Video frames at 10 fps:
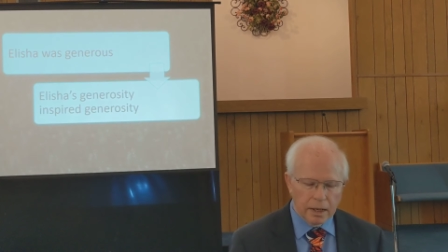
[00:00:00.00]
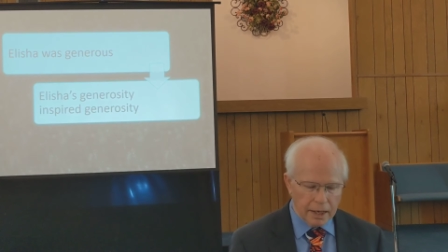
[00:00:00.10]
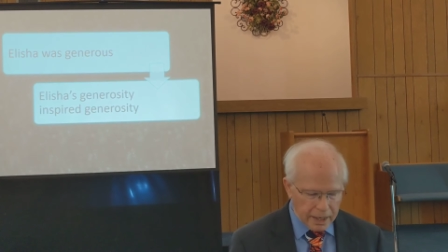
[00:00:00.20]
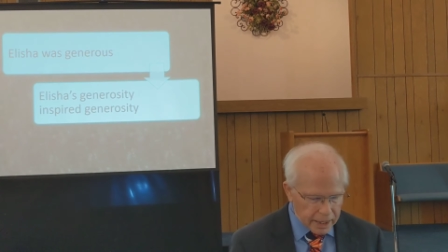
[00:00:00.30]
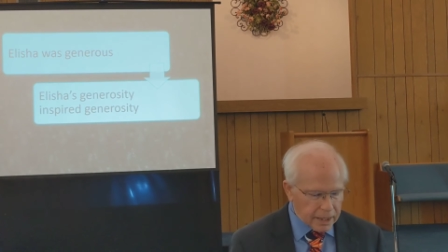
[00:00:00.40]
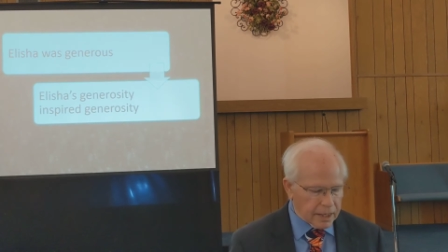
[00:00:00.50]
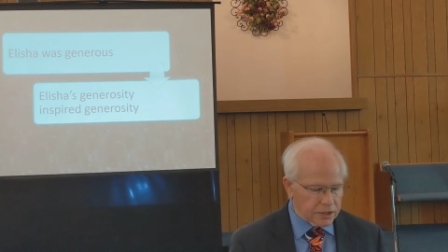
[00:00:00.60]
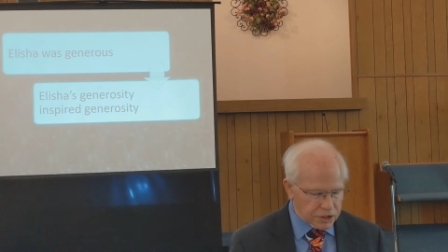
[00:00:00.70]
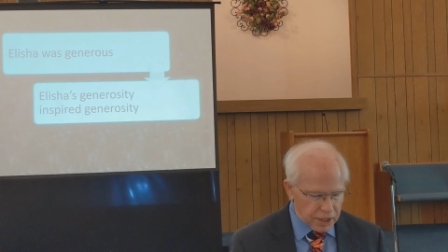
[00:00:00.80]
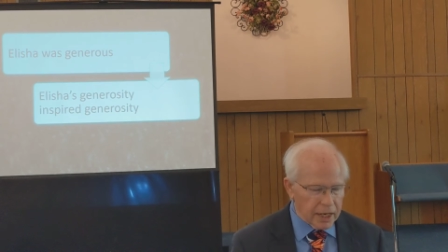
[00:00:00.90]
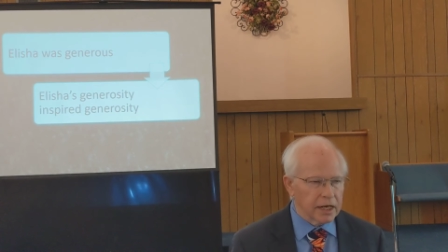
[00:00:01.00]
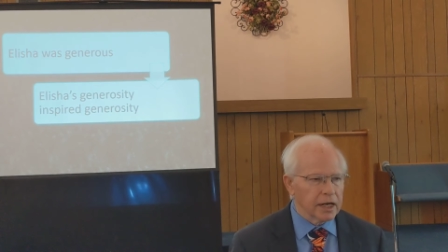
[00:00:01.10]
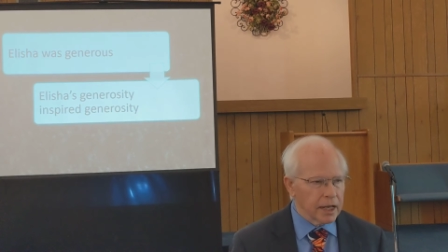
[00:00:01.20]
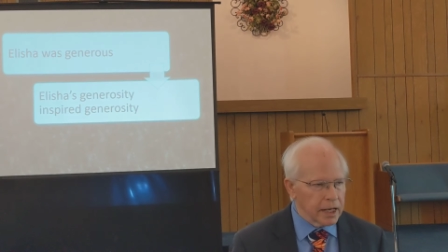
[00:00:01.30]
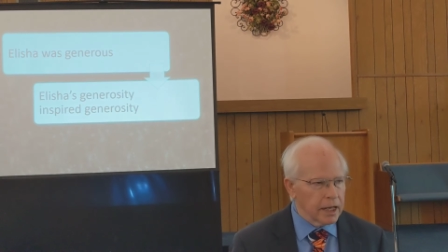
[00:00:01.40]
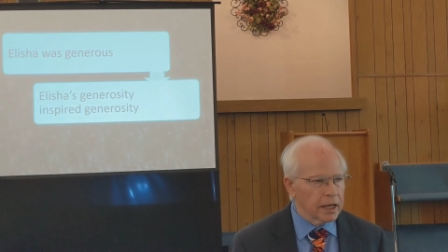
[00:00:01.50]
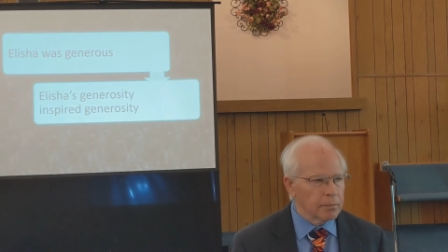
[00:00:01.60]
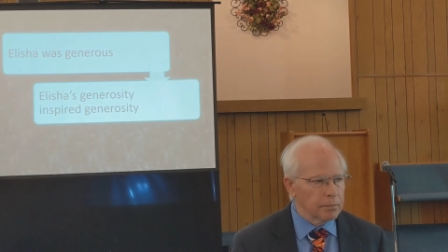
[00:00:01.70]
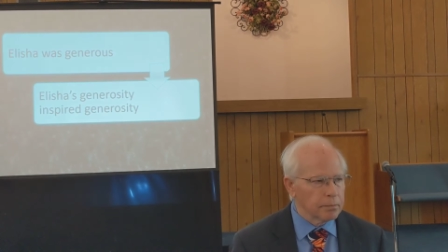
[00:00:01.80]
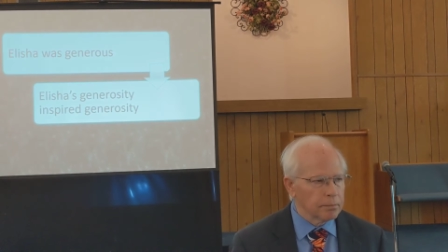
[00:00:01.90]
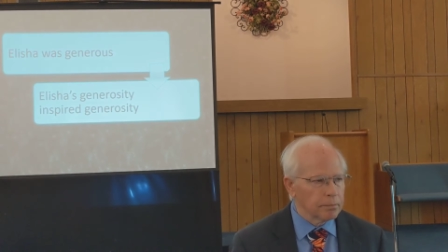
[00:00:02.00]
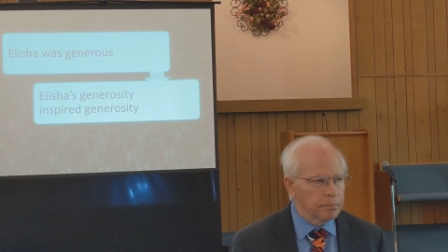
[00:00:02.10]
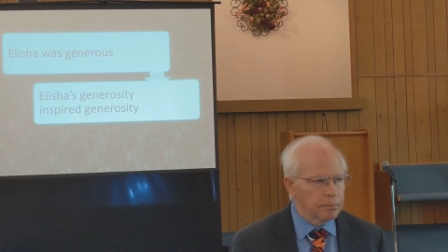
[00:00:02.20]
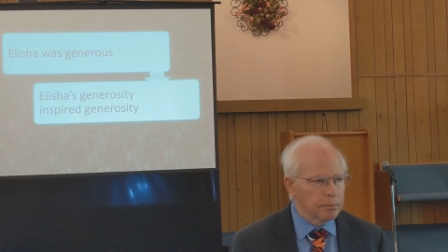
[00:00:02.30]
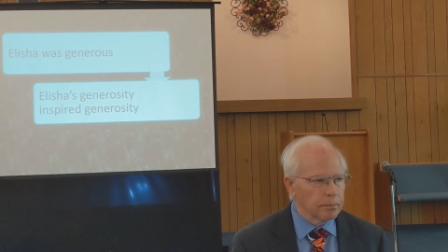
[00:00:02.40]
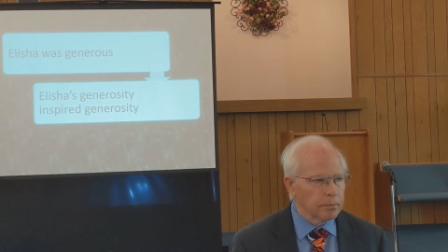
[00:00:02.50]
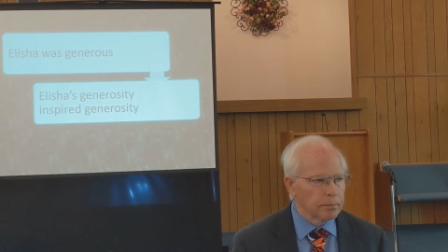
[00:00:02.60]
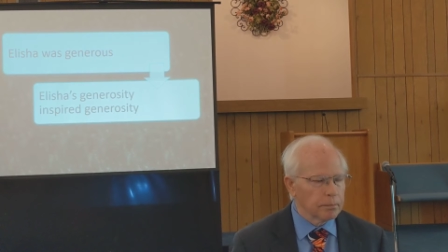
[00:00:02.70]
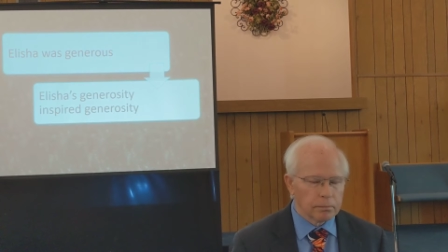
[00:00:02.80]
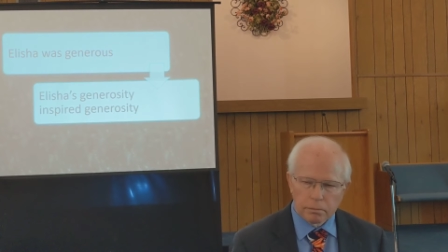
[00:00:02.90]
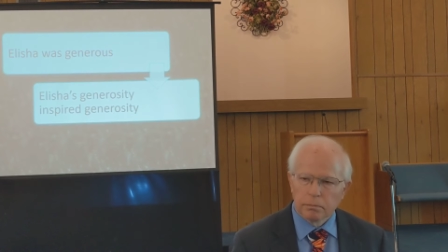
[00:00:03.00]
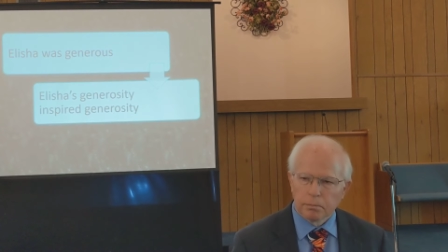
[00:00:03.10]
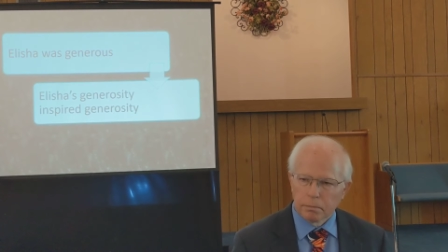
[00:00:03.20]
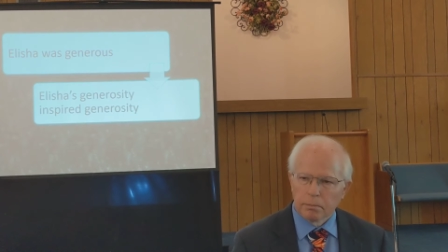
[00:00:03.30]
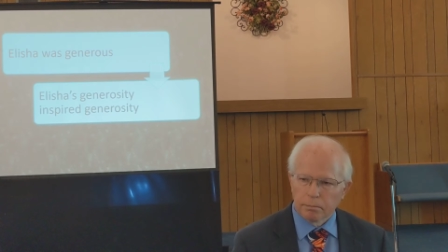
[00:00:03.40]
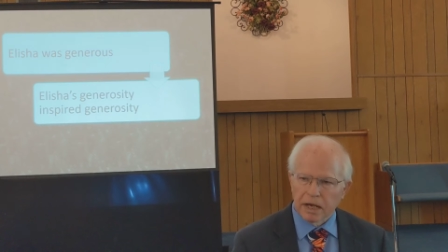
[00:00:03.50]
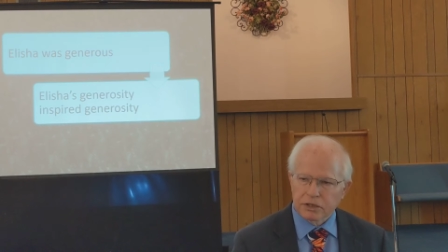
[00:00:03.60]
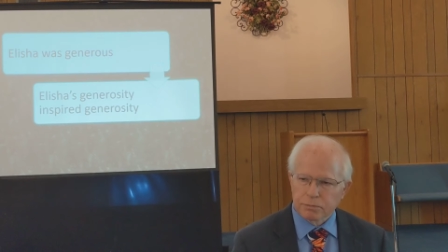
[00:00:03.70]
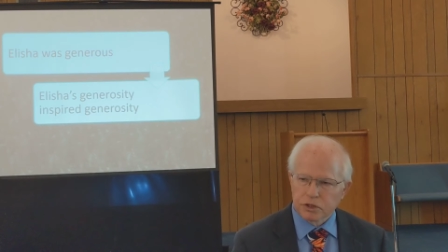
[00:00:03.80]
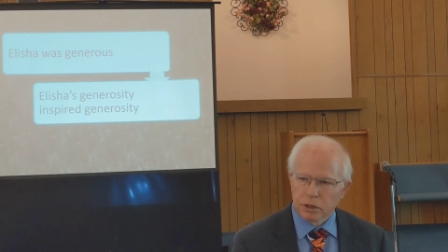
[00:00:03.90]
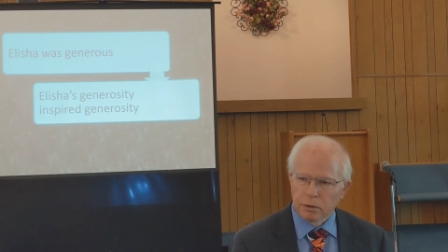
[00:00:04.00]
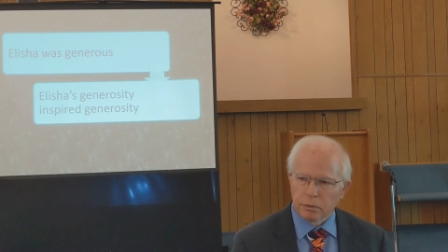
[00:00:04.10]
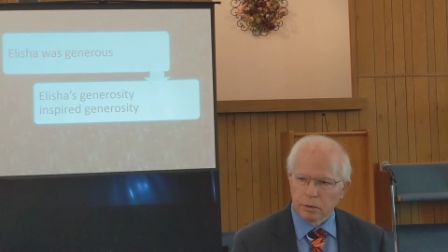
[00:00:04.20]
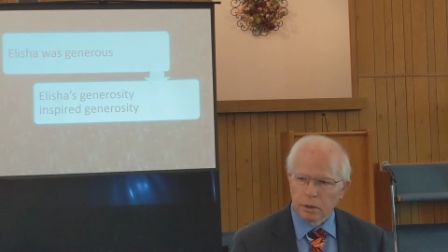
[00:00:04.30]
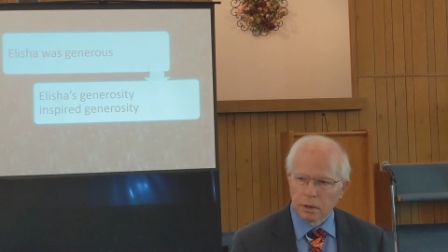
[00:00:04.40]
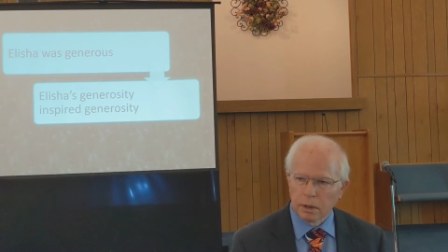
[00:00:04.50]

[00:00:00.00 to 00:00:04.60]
And he is saying to him, make some soup."